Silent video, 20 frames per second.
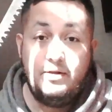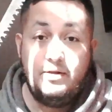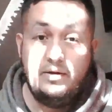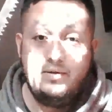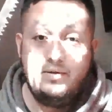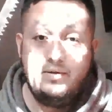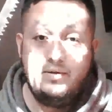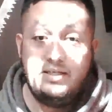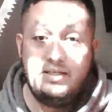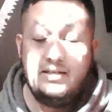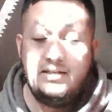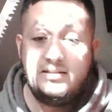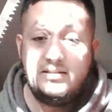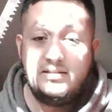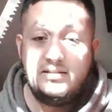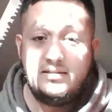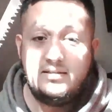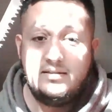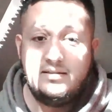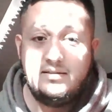using
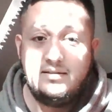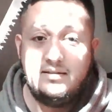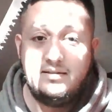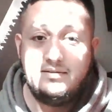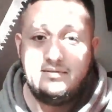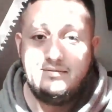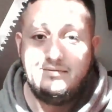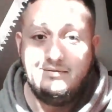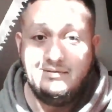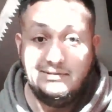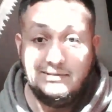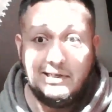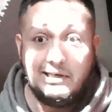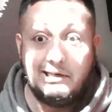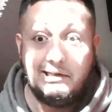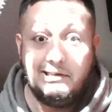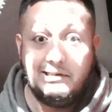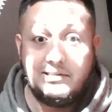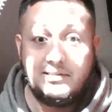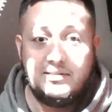this, I
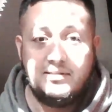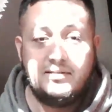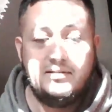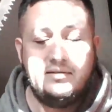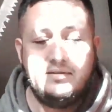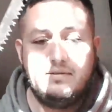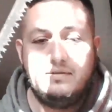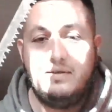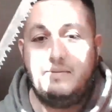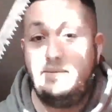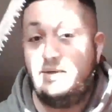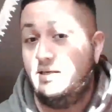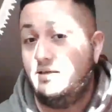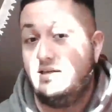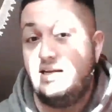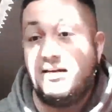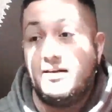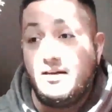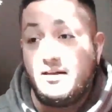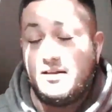guess. I mean,
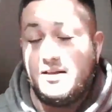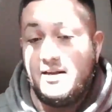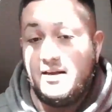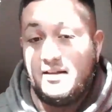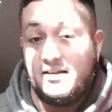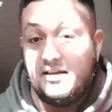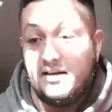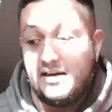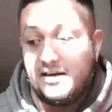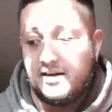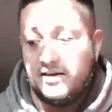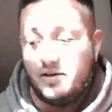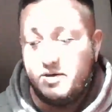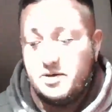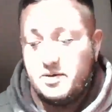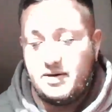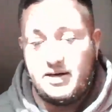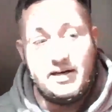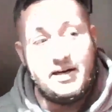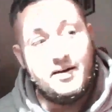technically, I think I could
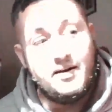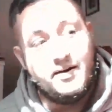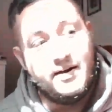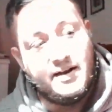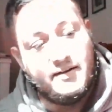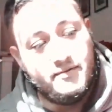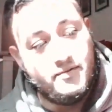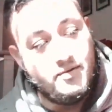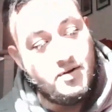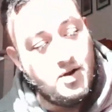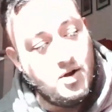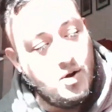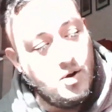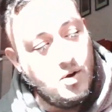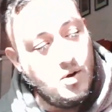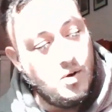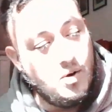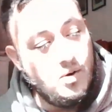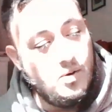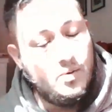do it right now. I have
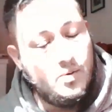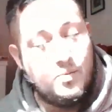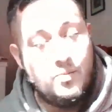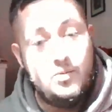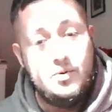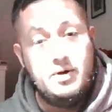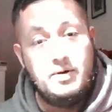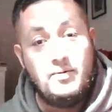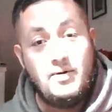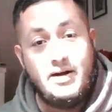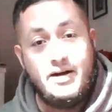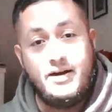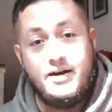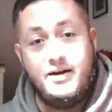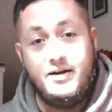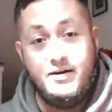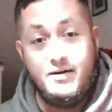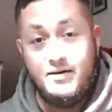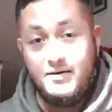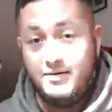wood right
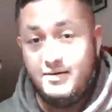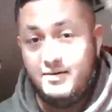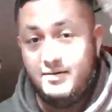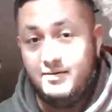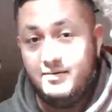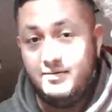here.